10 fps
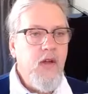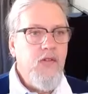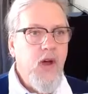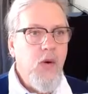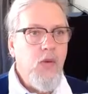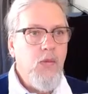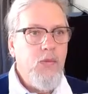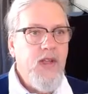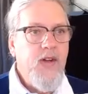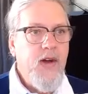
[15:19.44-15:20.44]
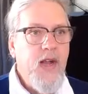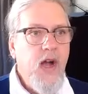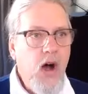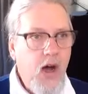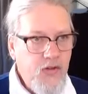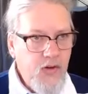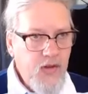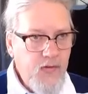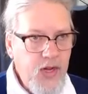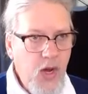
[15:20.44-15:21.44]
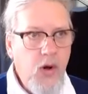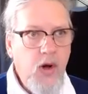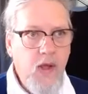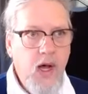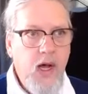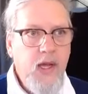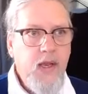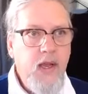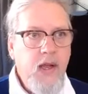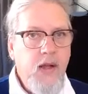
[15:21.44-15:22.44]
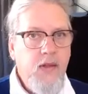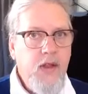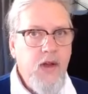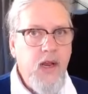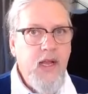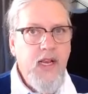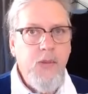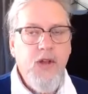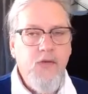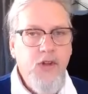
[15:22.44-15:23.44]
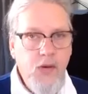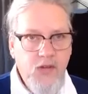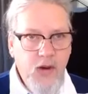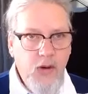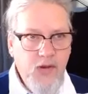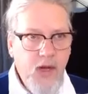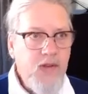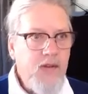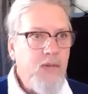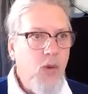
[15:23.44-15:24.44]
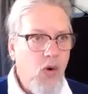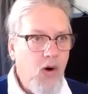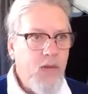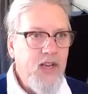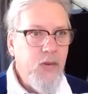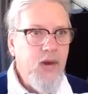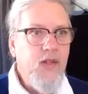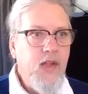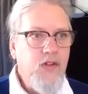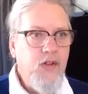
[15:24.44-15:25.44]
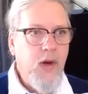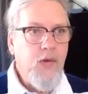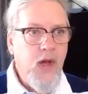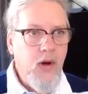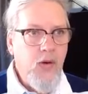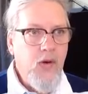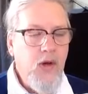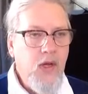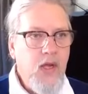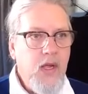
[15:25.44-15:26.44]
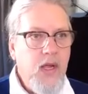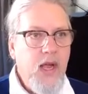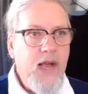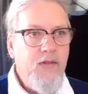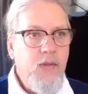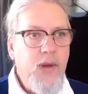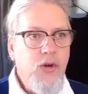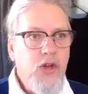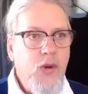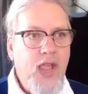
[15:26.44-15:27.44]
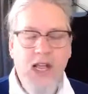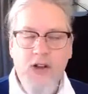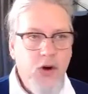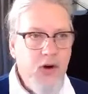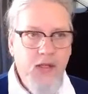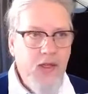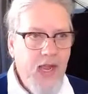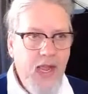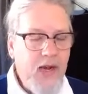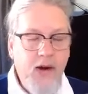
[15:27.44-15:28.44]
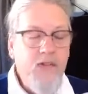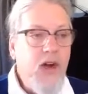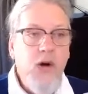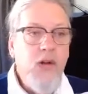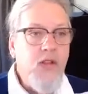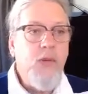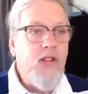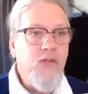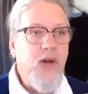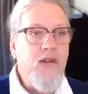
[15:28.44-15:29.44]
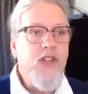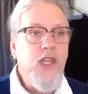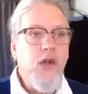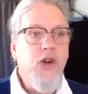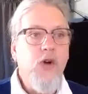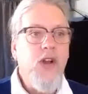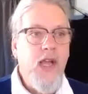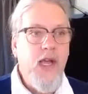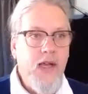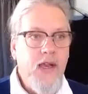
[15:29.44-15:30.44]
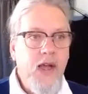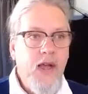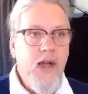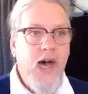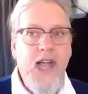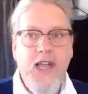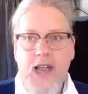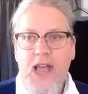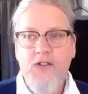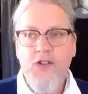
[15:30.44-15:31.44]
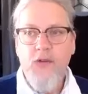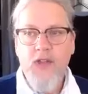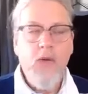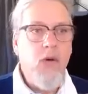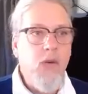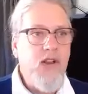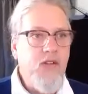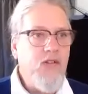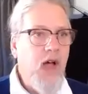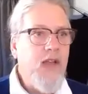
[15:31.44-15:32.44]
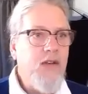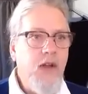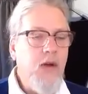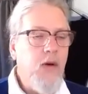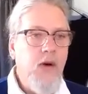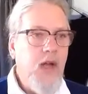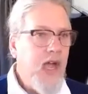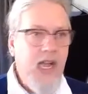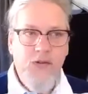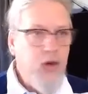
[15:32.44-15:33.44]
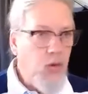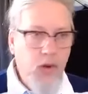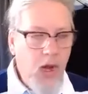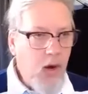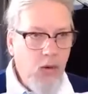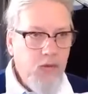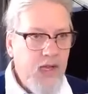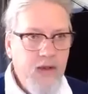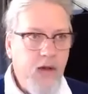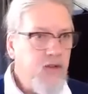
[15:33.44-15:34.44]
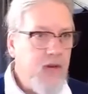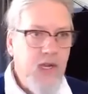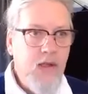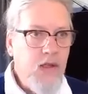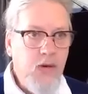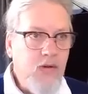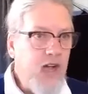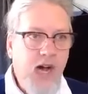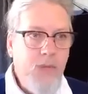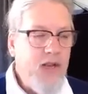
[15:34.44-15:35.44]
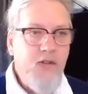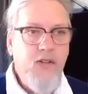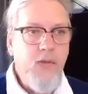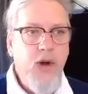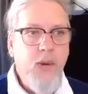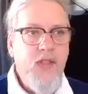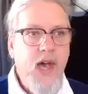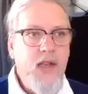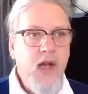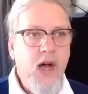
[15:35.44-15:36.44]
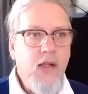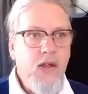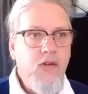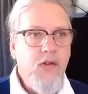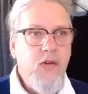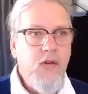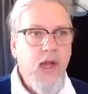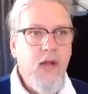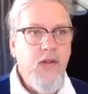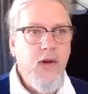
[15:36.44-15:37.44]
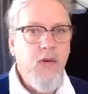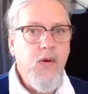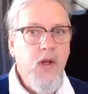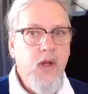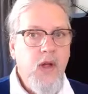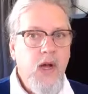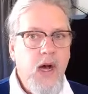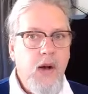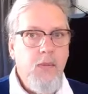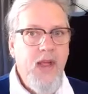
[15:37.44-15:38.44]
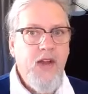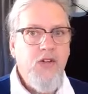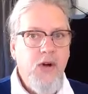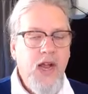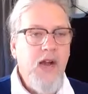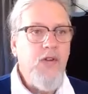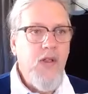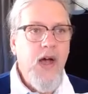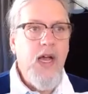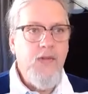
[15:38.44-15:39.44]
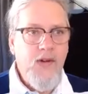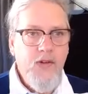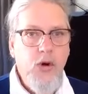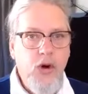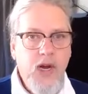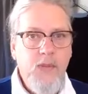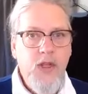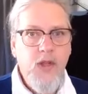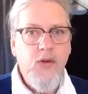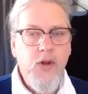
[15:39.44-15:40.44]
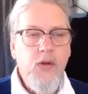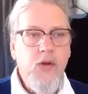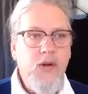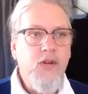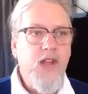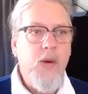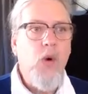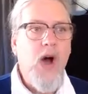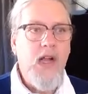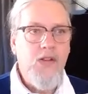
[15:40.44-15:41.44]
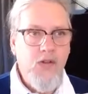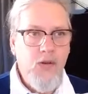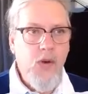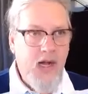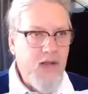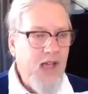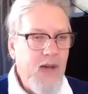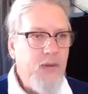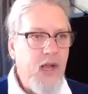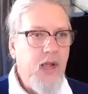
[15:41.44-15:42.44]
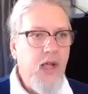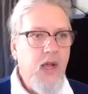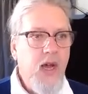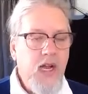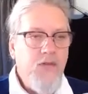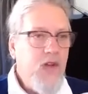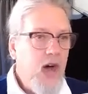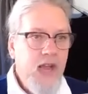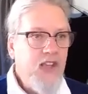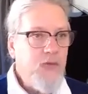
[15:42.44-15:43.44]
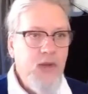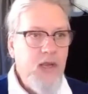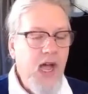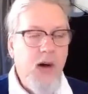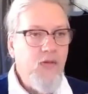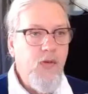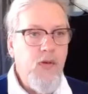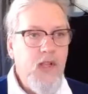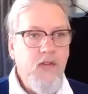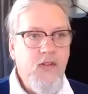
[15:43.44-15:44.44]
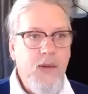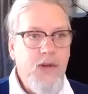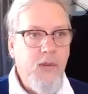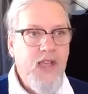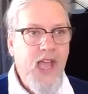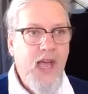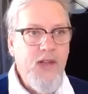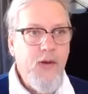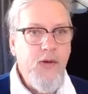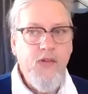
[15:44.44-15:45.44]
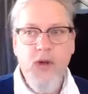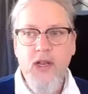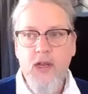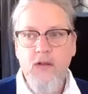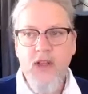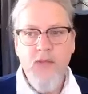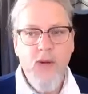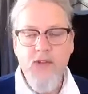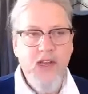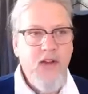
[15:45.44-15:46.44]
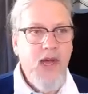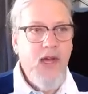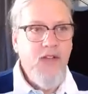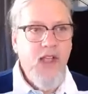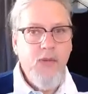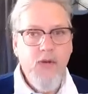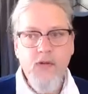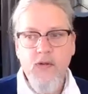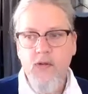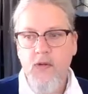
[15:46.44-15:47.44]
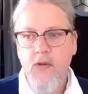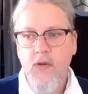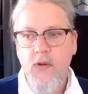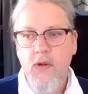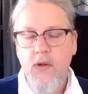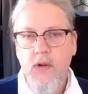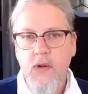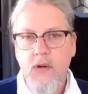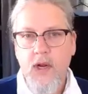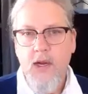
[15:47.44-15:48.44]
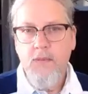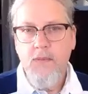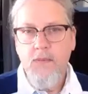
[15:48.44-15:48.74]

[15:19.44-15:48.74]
So be very cautious if you go online that you're going to end up confusing yourself even more by doing things you don't know. And remember, you can't turn anything in, or let's put it this way, everything you turn in, I could ask you, say, well, what does this line do? And if you don't know, that tells me that you just copied it somewhere without any knowledge. Okay, so make sure every line of every program that you do, you understand why it's happening. But if not, ask me now before the exam, and I'll be happy to explain it. Same thing with any of my examples. Okay.